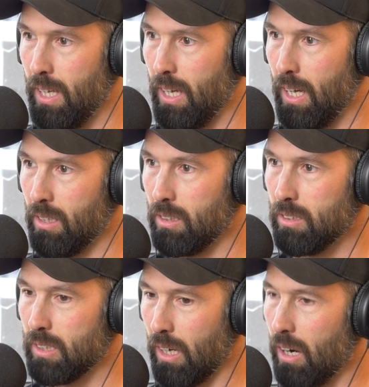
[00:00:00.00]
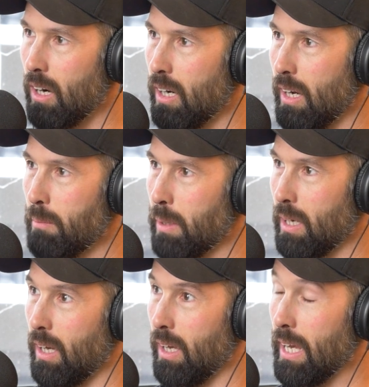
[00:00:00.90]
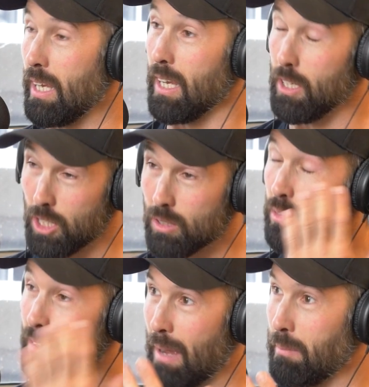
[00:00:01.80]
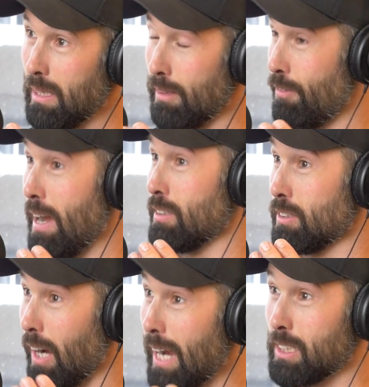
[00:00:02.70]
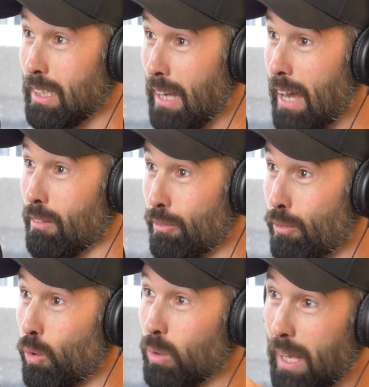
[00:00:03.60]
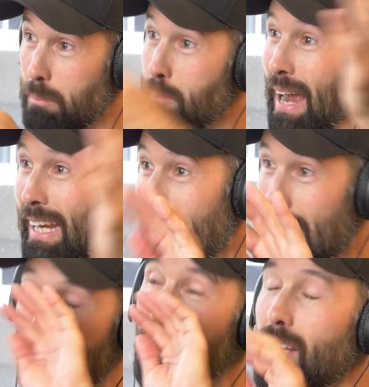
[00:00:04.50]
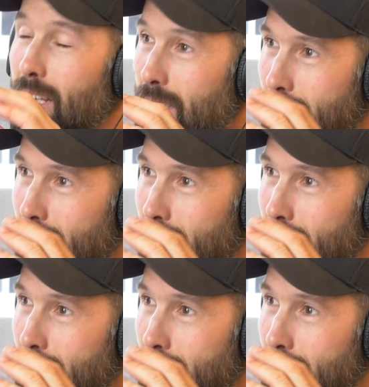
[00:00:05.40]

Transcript: and Lucky's like, all right. But uh, he, he just slapped me in the face. So I actually had a full like backhand. So,